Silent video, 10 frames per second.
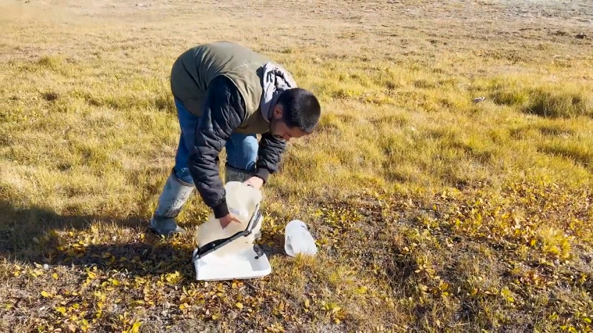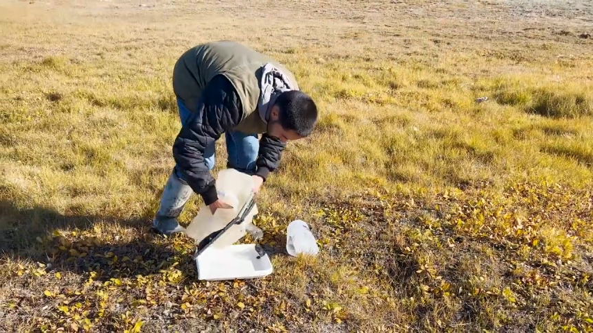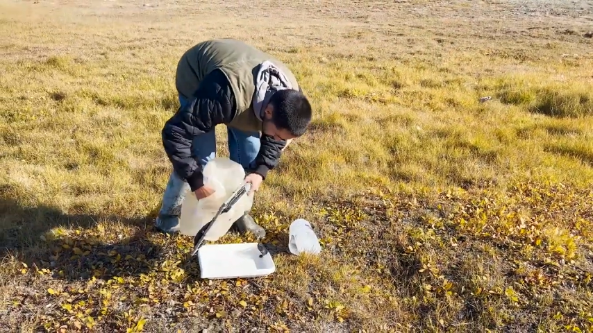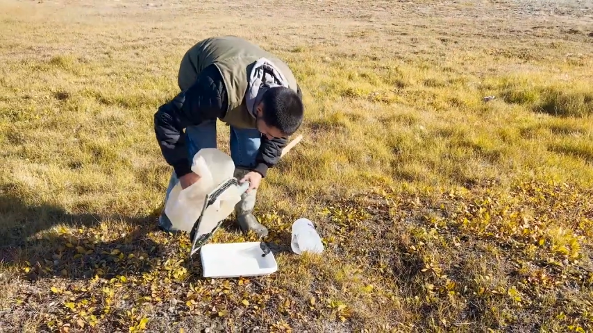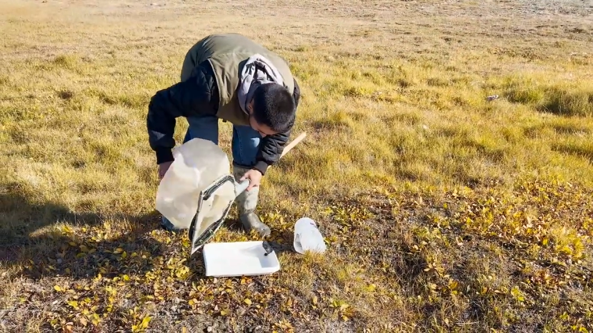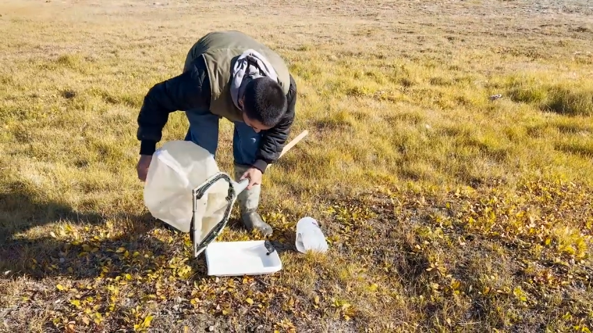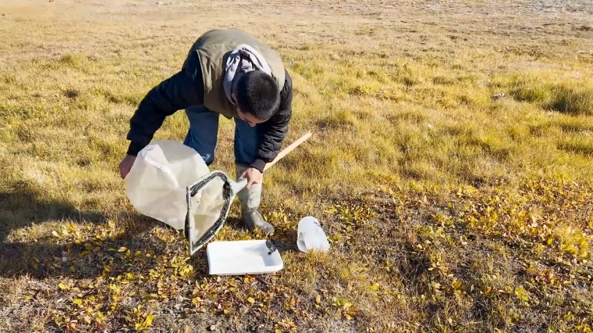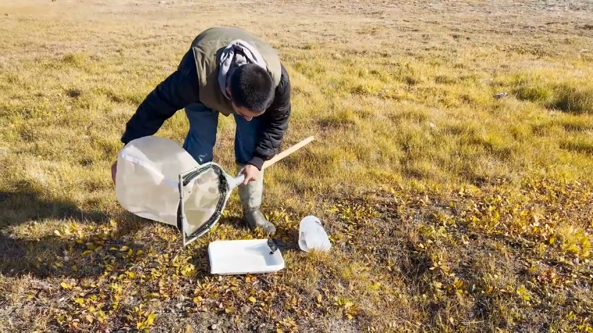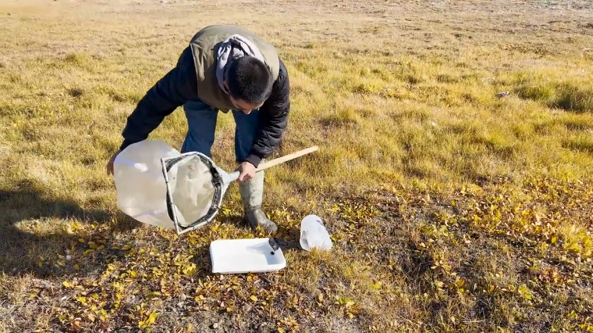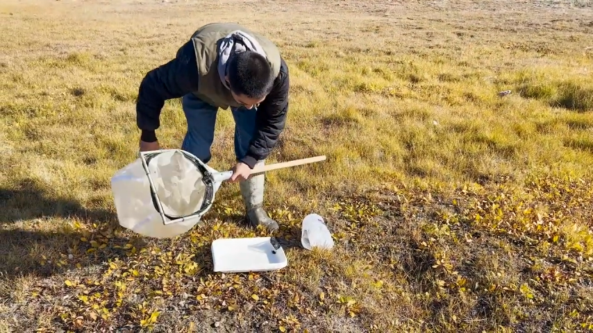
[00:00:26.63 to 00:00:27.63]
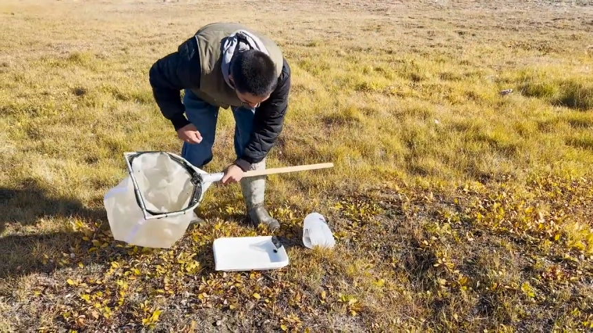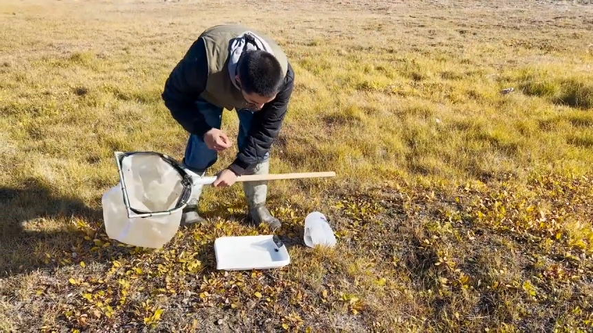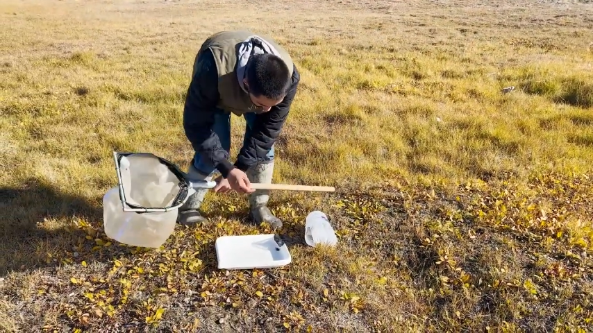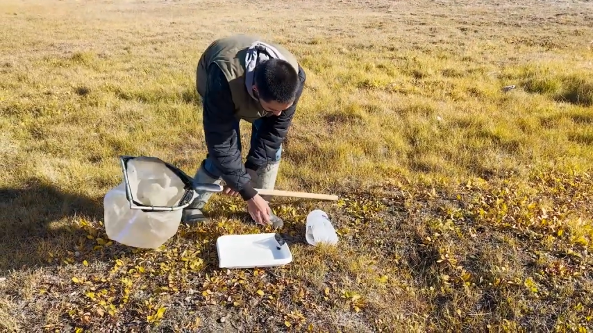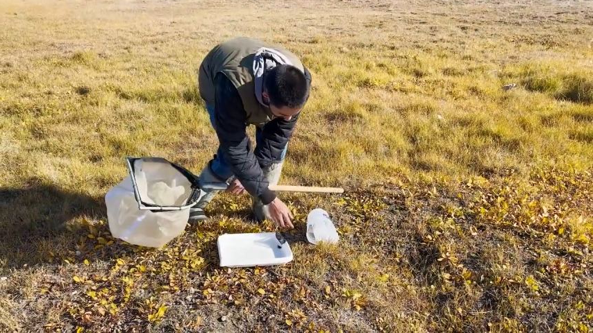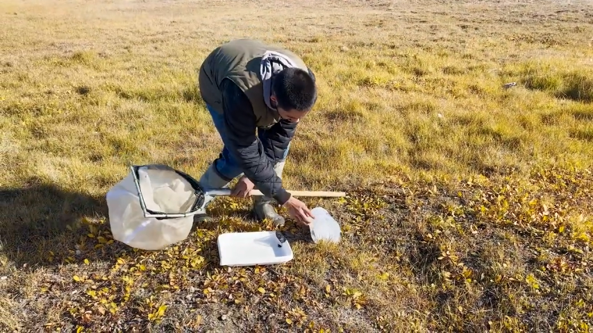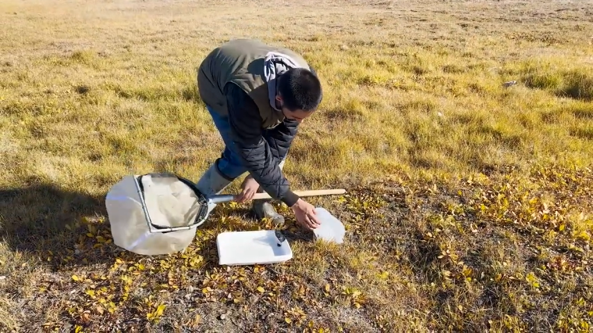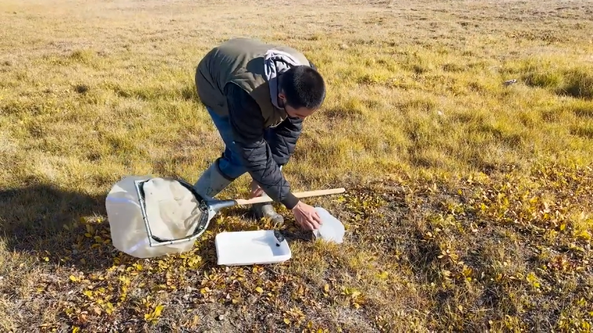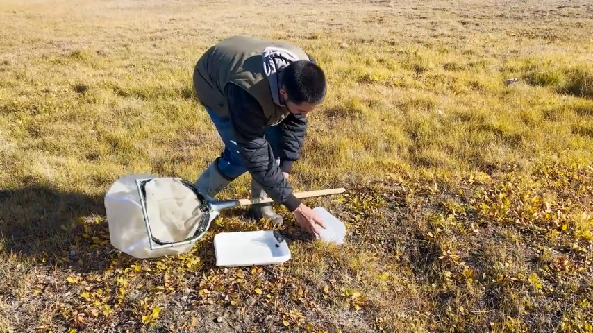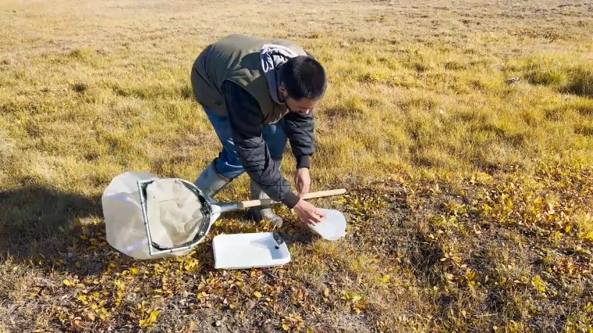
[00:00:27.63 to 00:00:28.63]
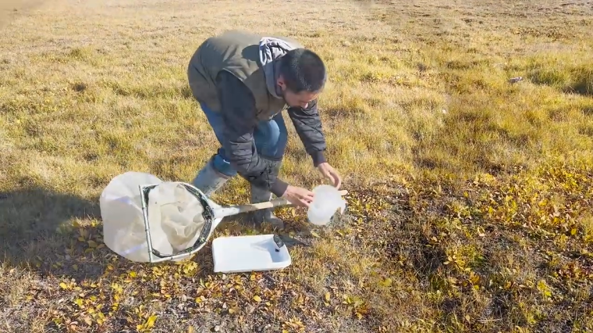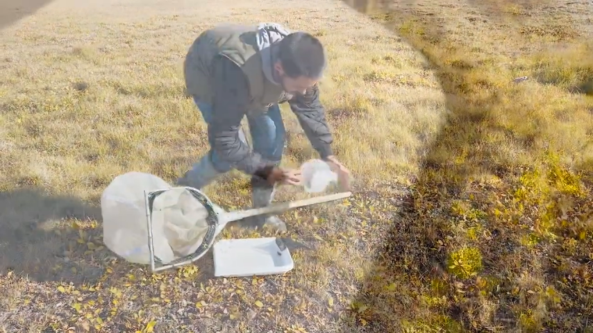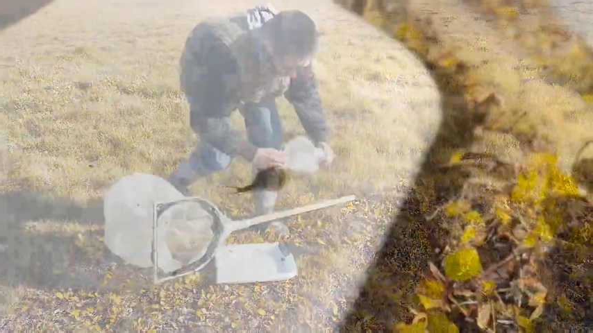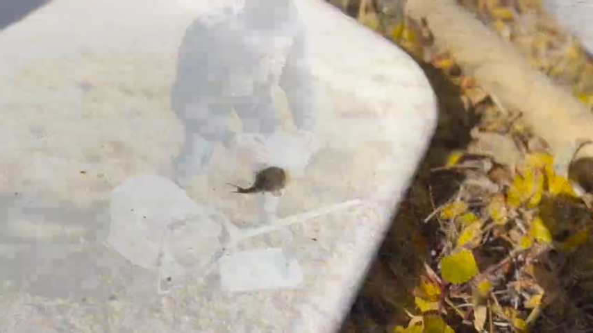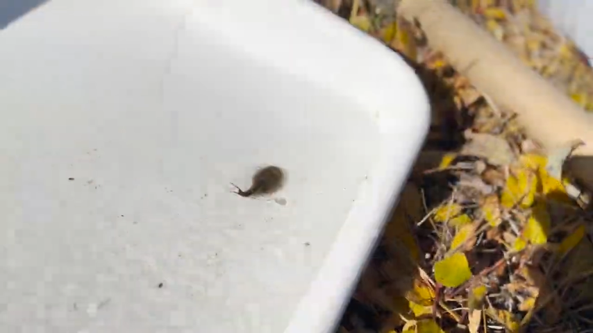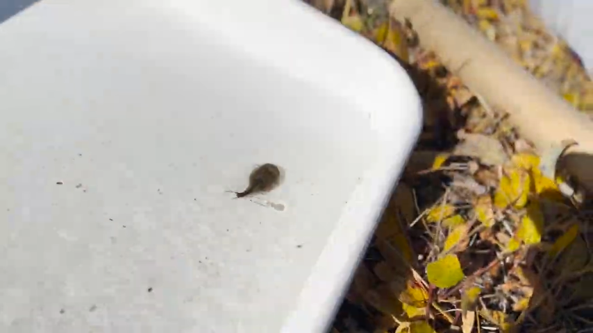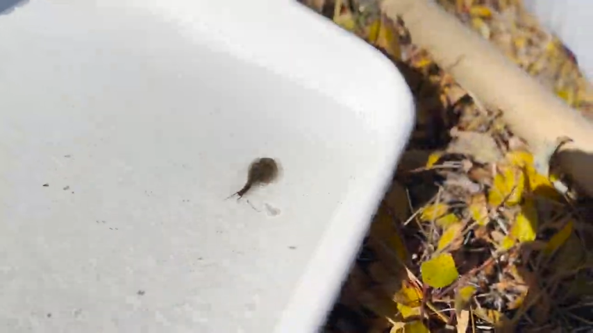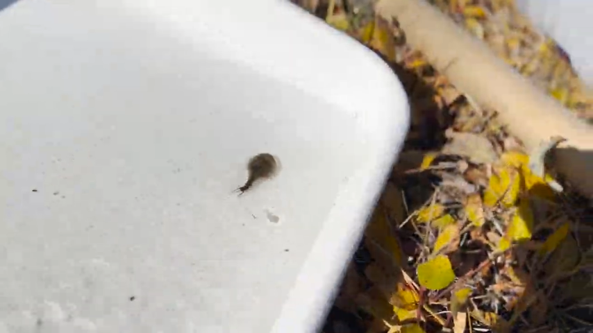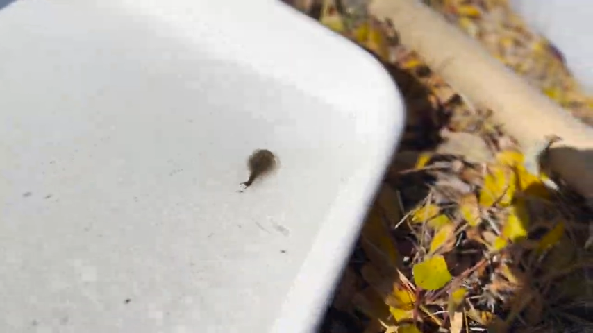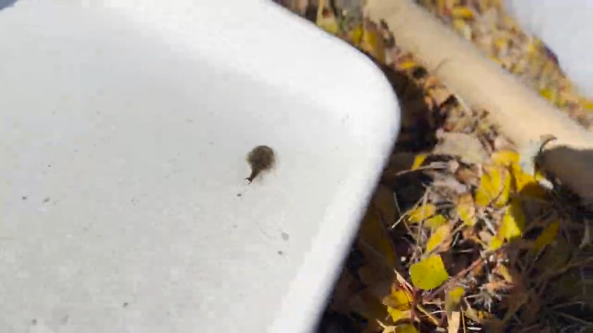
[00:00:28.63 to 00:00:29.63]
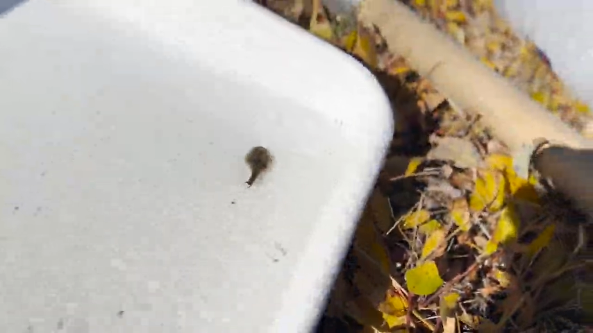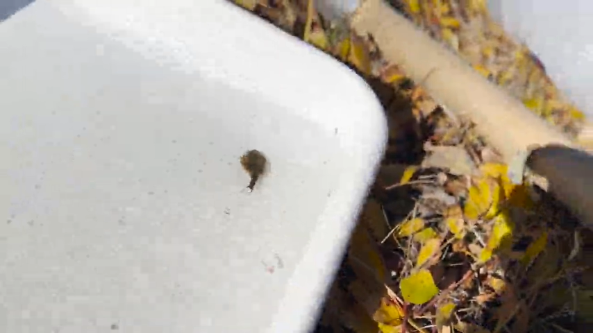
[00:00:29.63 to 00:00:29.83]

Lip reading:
(no speaker visible)